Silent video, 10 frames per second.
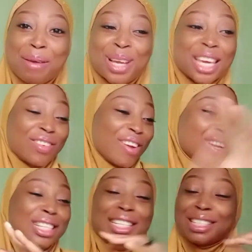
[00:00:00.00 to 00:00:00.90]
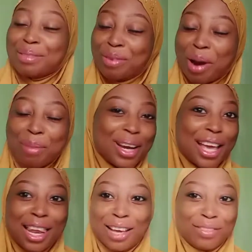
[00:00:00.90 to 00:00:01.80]
If you're a returning subscriber, I
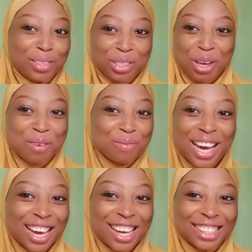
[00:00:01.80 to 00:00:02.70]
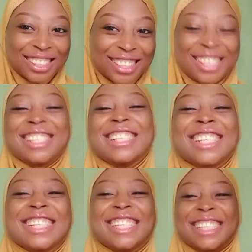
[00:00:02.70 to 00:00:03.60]
love you so
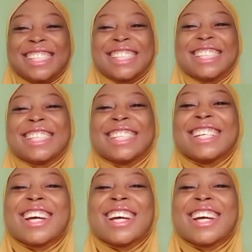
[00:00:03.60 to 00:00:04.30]
much.